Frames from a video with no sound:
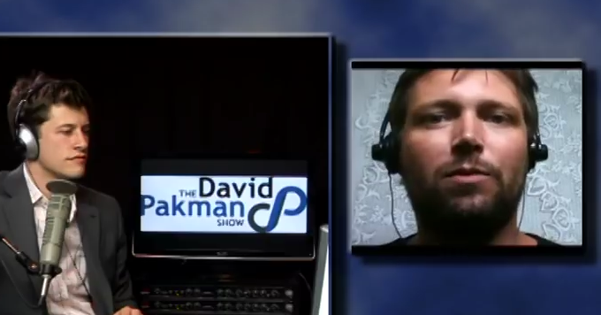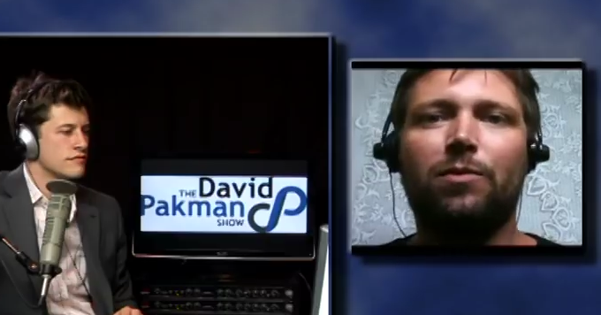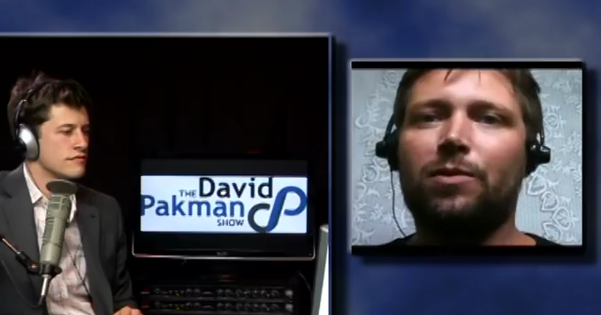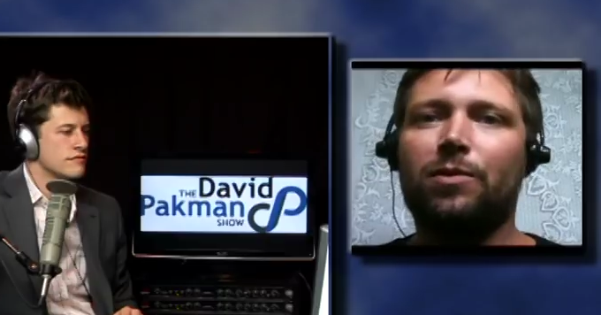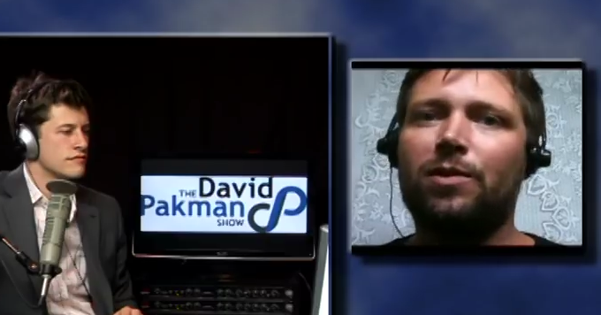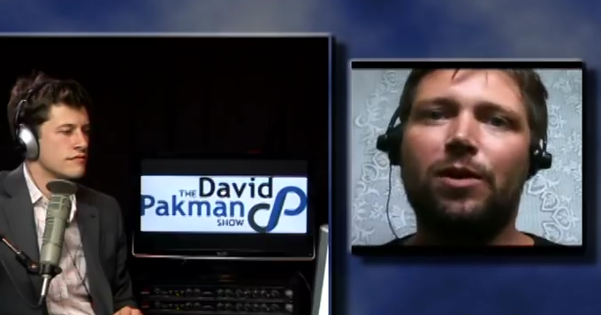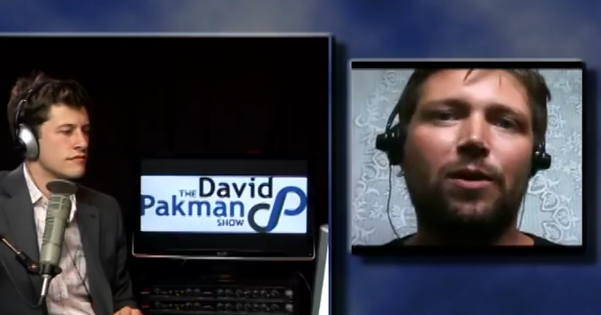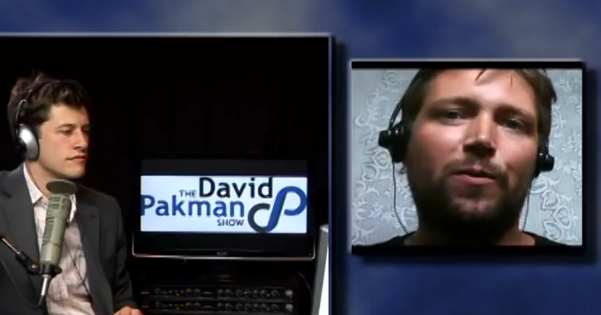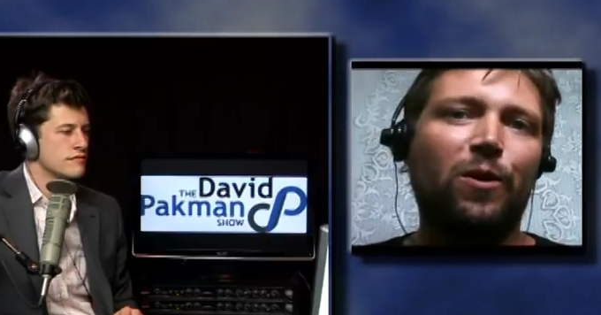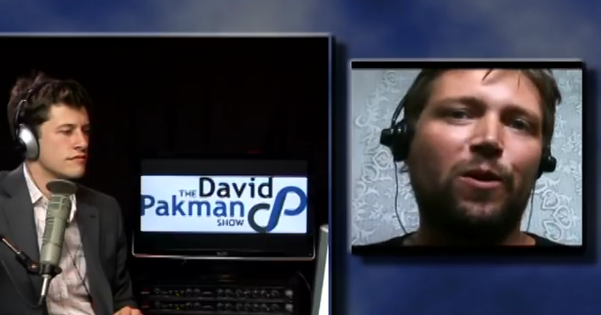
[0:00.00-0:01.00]
Speaker 1: the
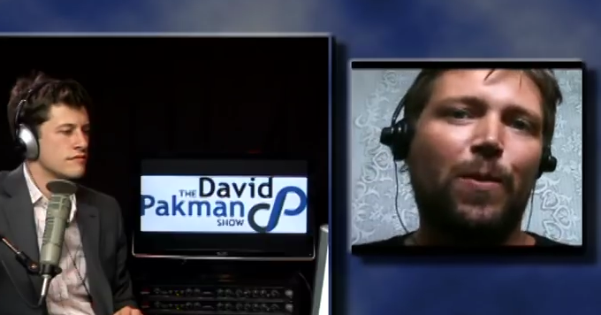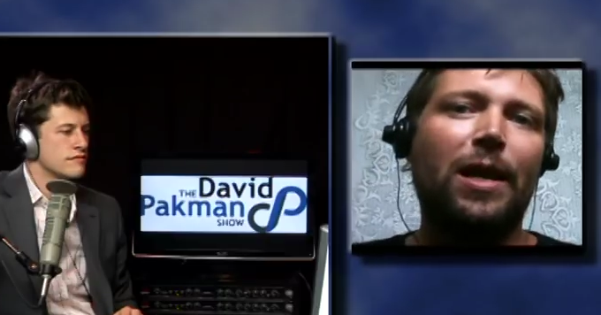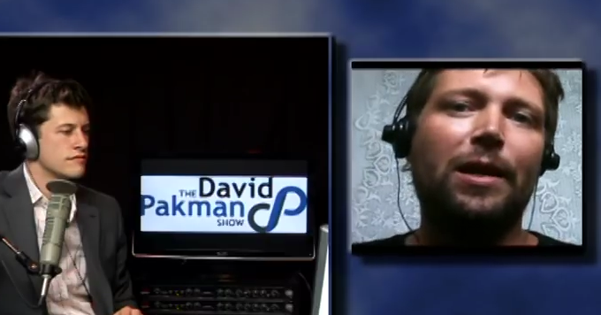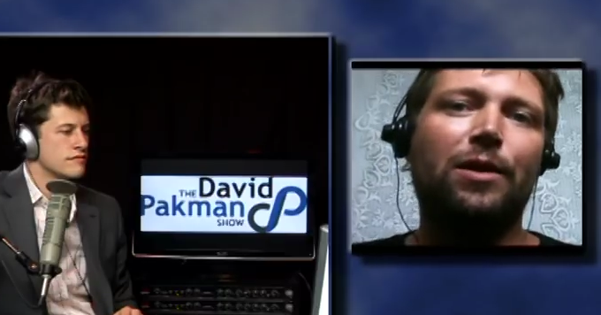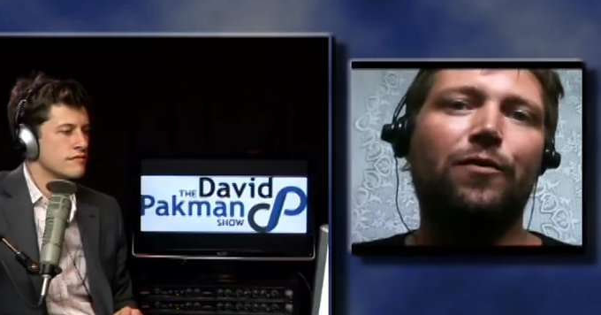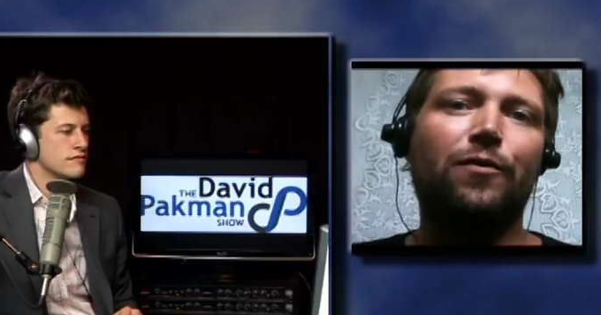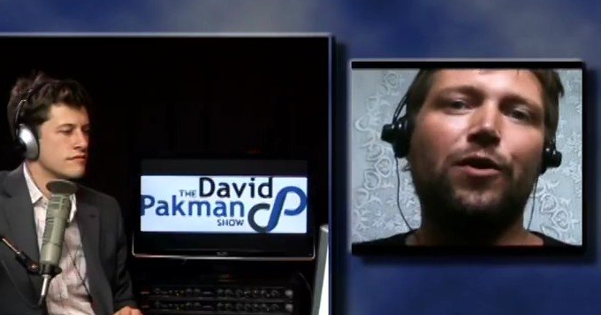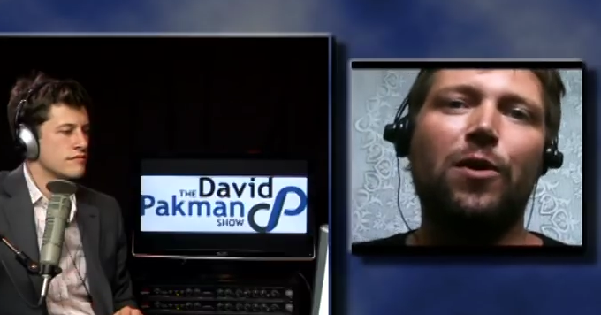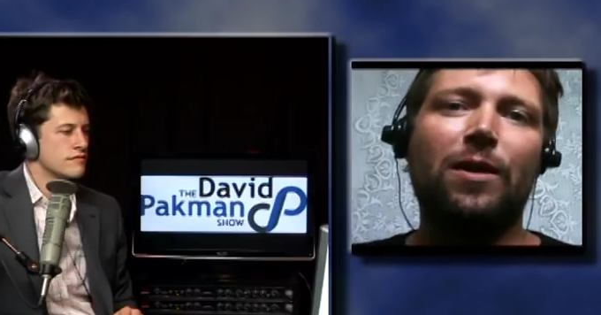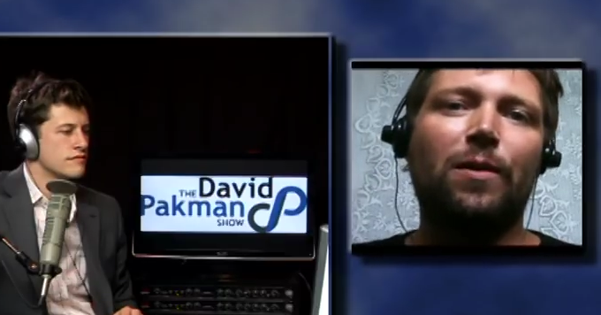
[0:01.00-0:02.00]
people I interviewed
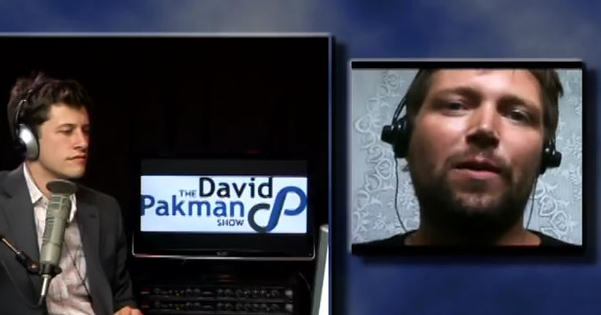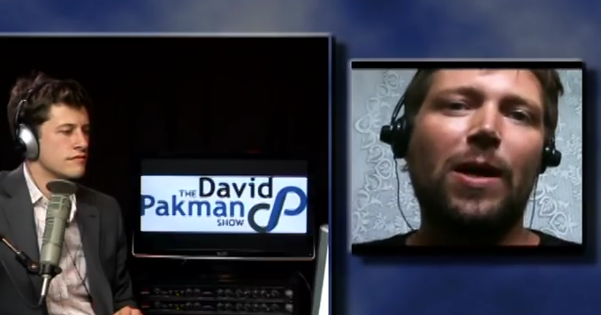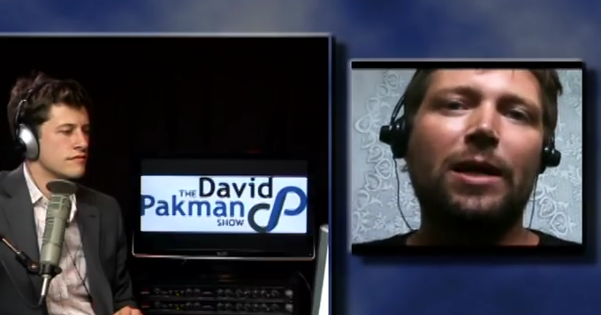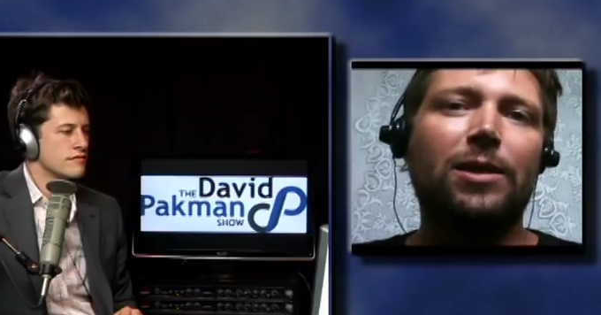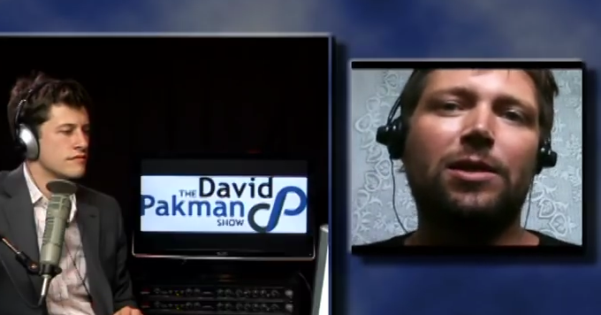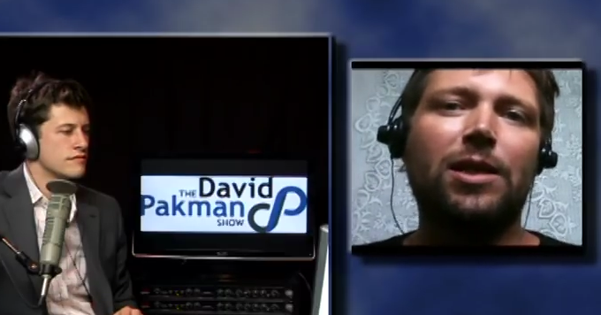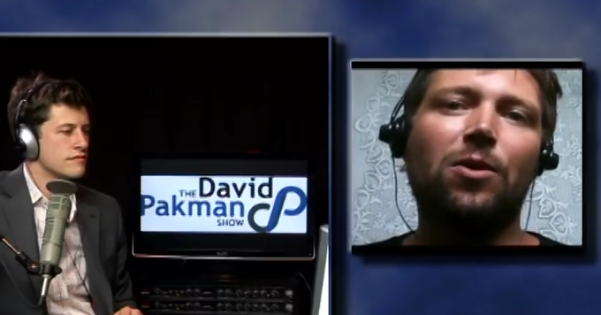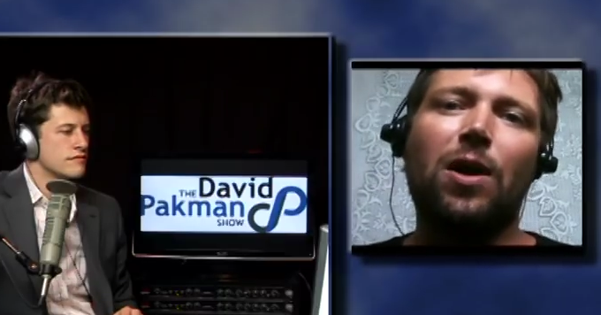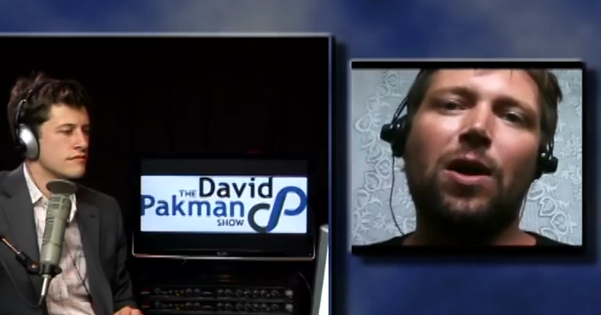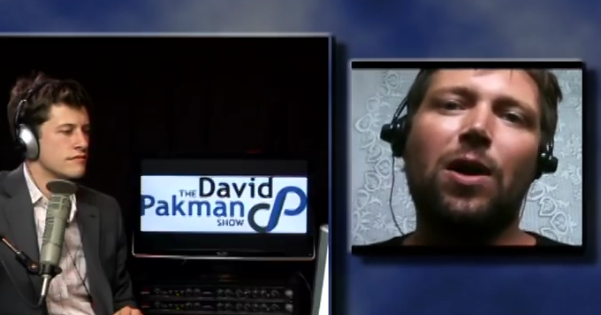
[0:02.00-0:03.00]
around the place, I just say, look,
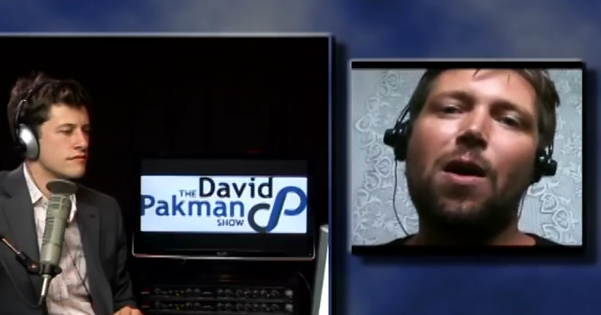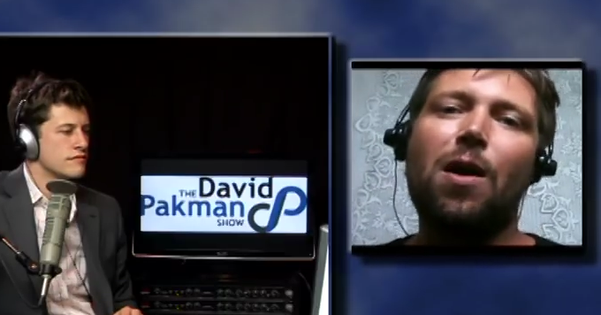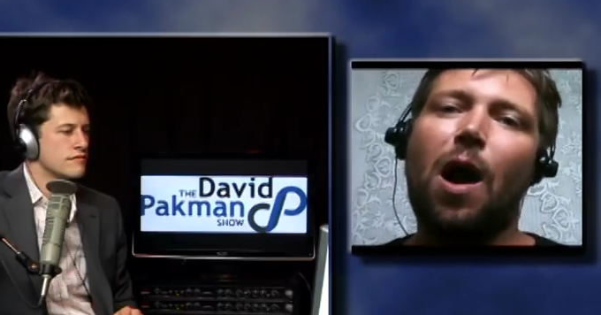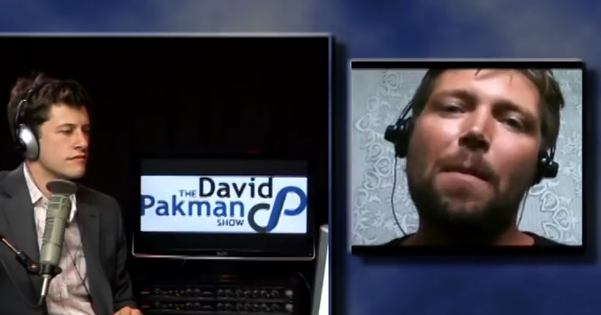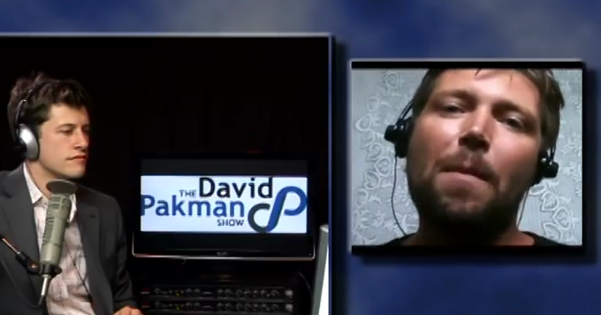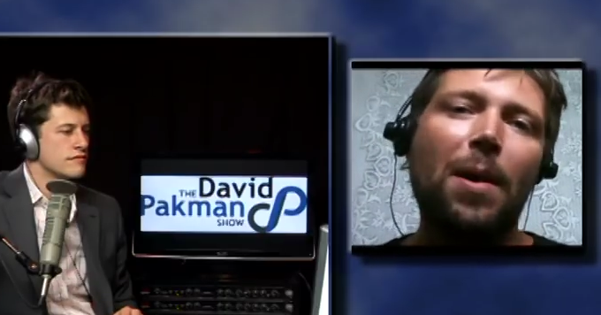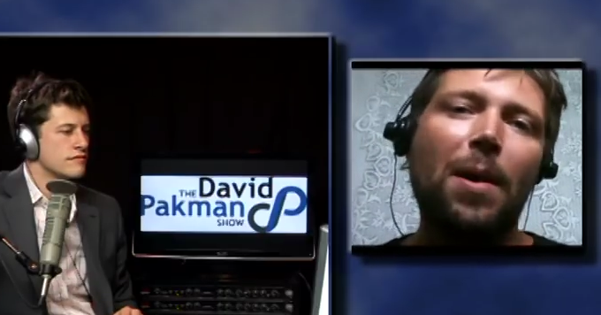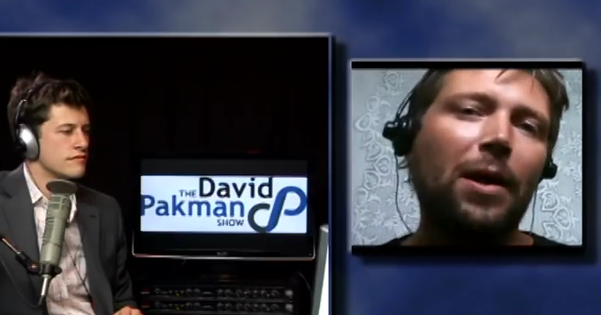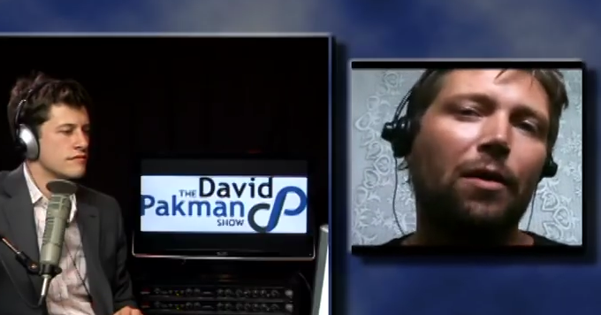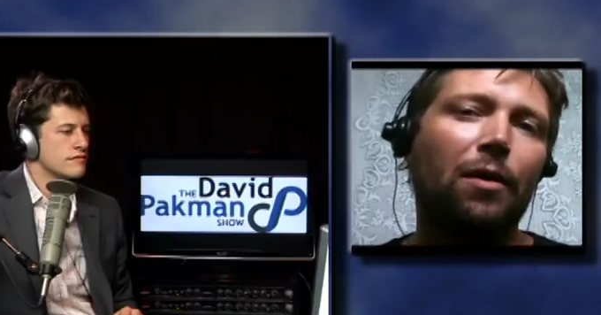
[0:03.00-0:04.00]
I'm making a
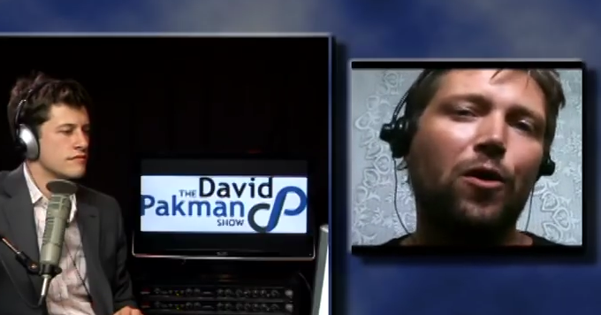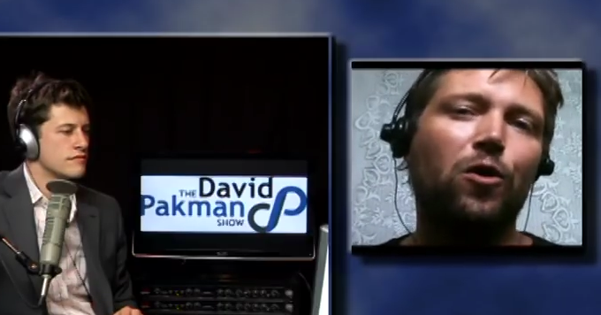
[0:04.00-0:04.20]
film.